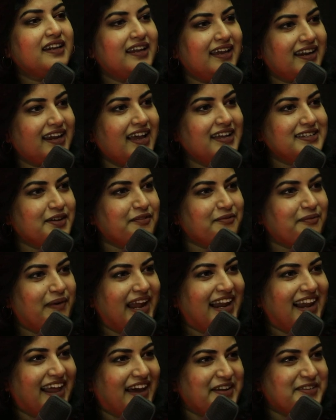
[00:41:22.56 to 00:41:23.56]
areas of my
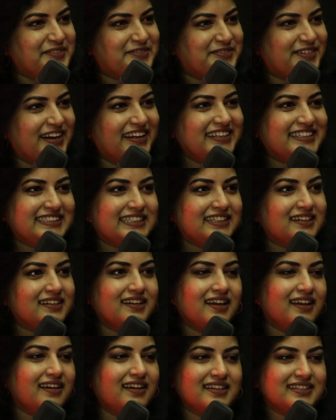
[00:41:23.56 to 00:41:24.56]
life, right? Certain
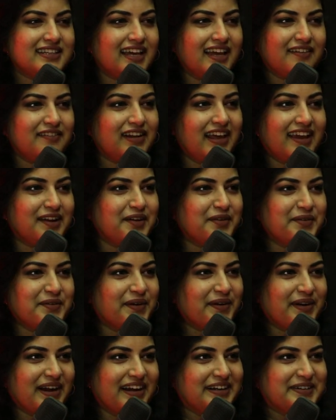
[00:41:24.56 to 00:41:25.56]
areas That's I have like no
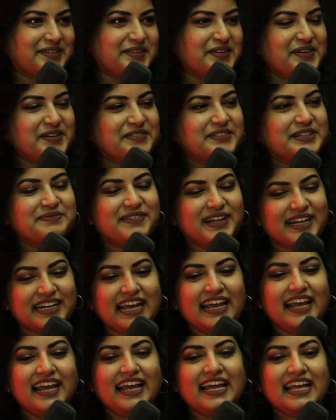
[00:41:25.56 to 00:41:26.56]
control over, but
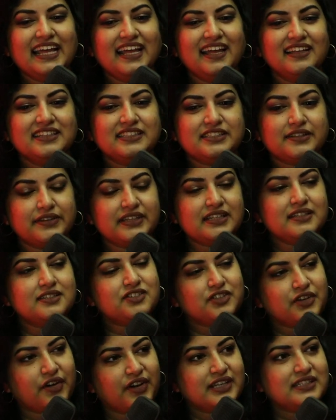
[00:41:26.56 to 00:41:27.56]
so these
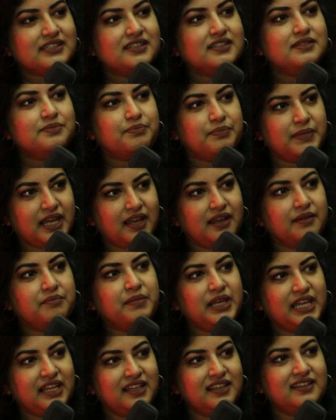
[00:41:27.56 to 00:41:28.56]
choices may
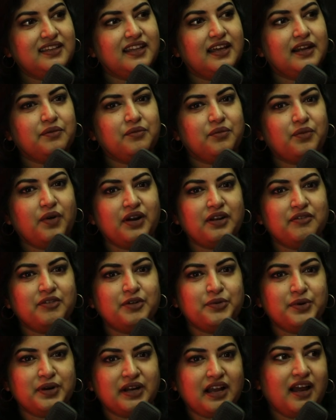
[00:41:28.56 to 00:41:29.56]
mean that whatever
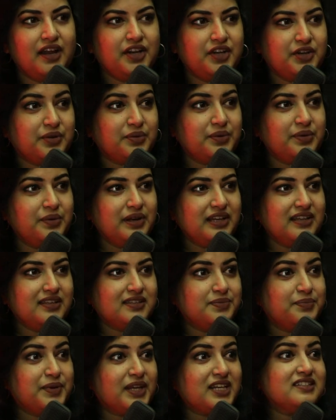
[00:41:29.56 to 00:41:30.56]
work I do, it's
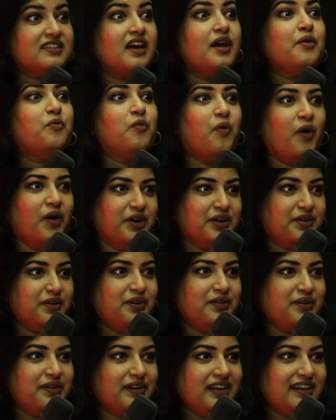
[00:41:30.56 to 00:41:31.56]
because I want to
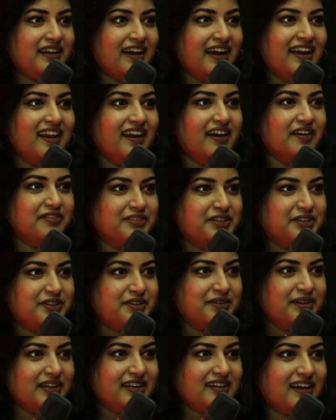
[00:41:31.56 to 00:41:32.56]
do it, I love to do
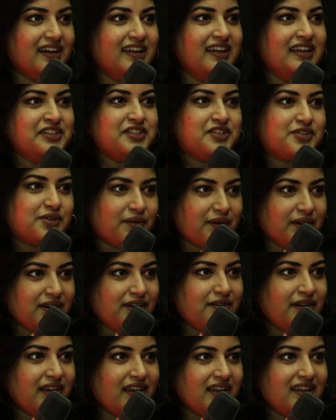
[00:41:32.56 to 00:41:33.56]
it, I enjoy
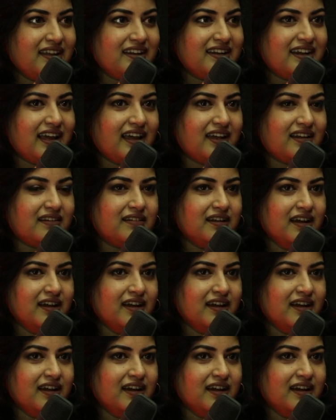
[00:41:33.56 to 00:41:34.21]
doing it. And